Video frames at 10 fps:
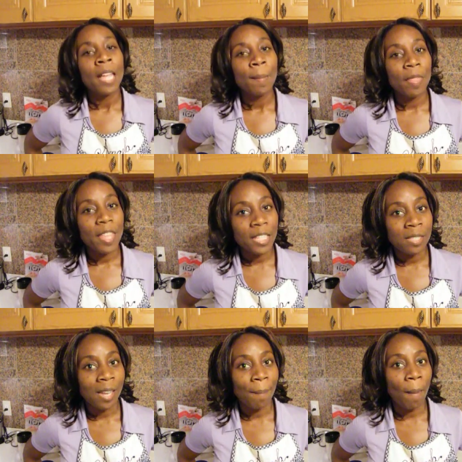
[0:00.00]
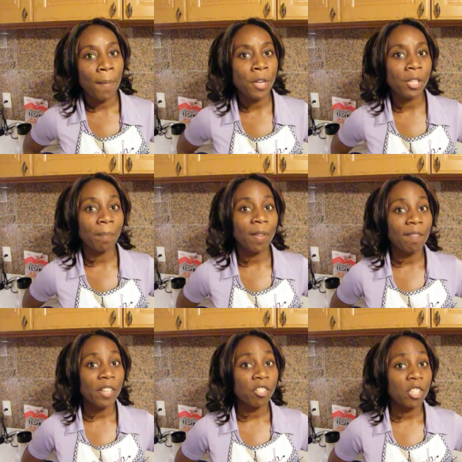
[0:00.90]
But this time I'm going to do something
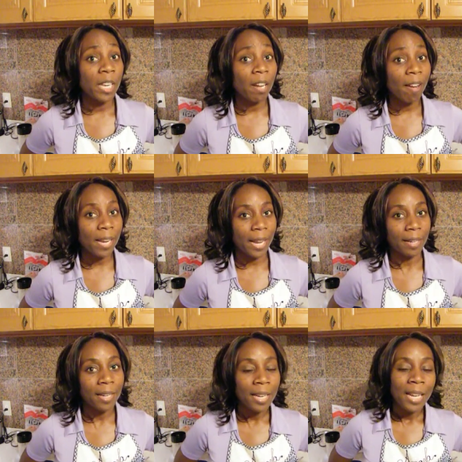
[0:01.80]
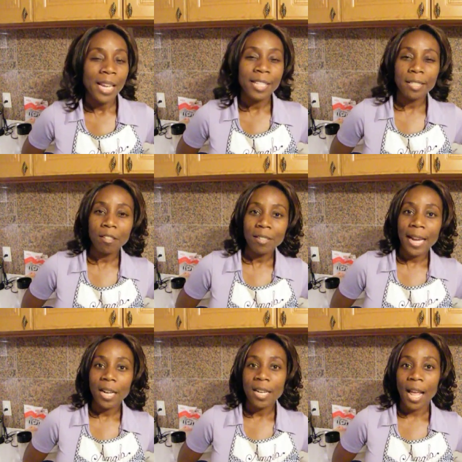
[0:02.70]
vegetarian. It's a little
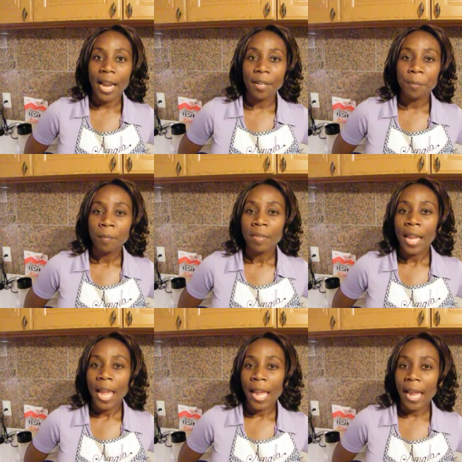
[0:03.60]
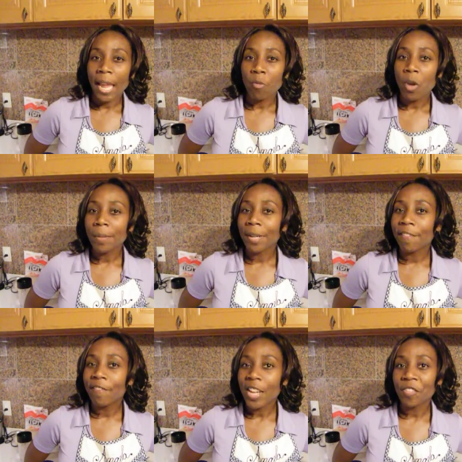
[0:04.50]
late at night, and one of my
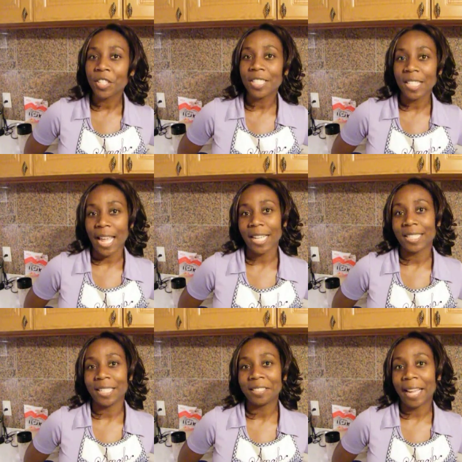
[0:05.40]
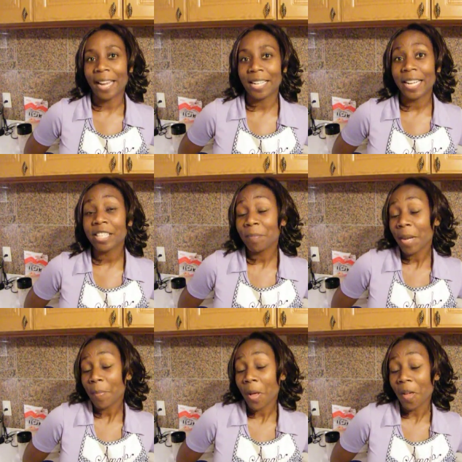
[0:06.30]
favorite snacks late at night is
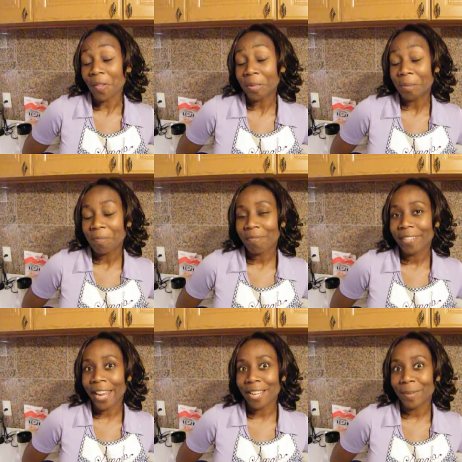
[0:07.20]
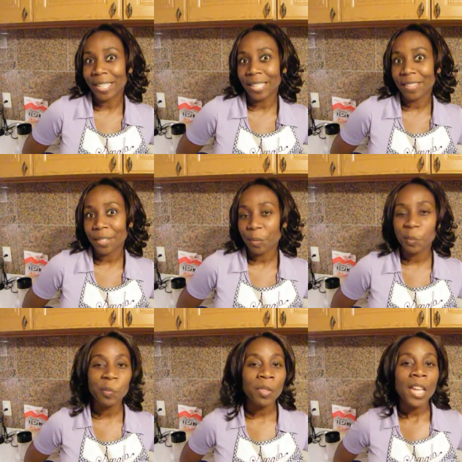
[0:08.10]
meatballs. Can you believe it?
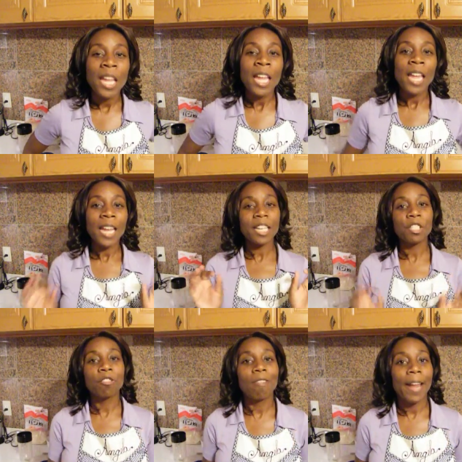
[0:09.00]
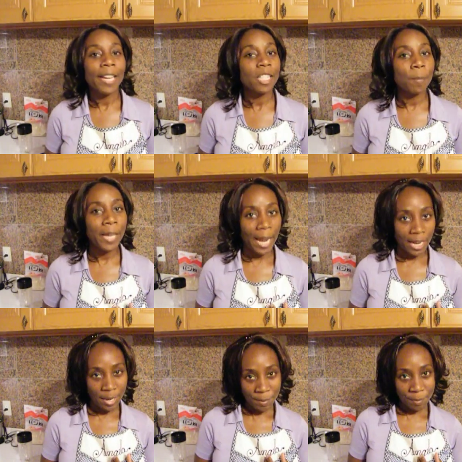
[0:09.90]
It is great in
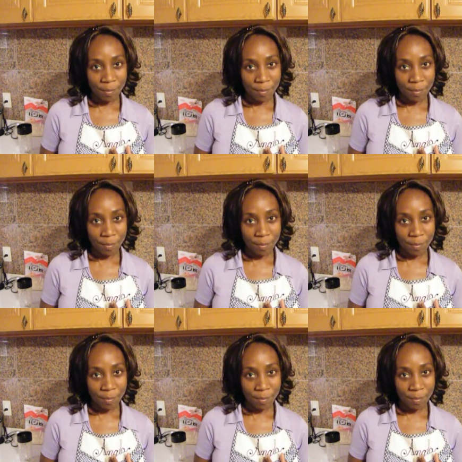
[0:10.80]
spaghetti.